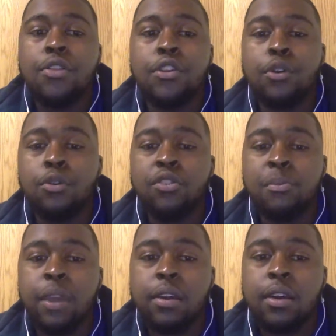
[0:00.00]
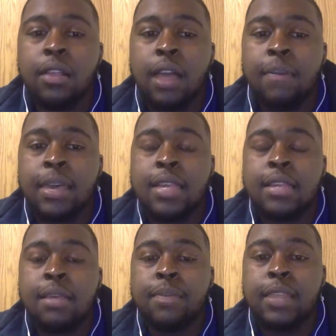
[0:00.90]
The North American climate is
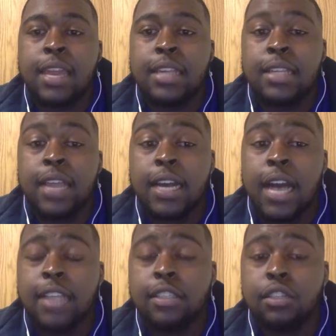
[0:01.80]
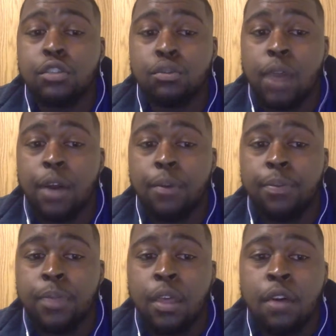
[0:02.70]
something that is not constant throughout.
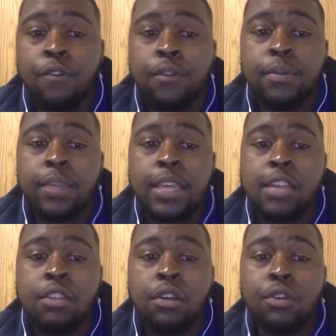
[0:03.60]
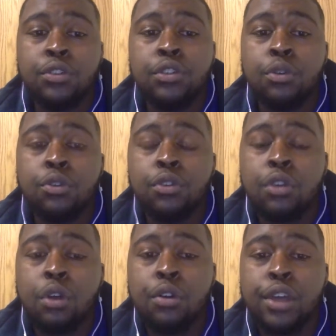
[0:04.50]
From the East Coast to North
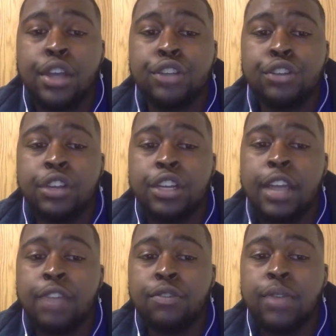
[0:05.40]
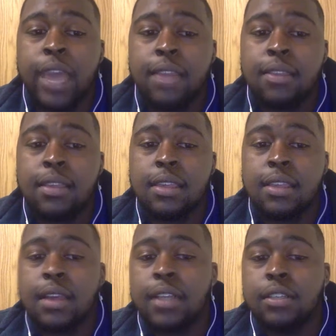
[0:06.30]
Dakota and stretching down to Kansas is
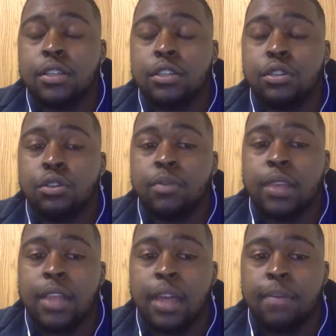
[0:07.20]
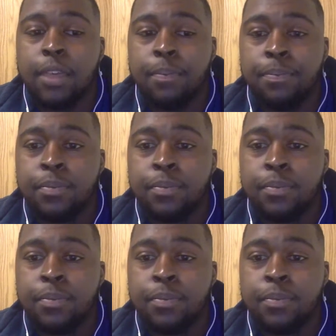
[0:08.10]
the continental humid climate.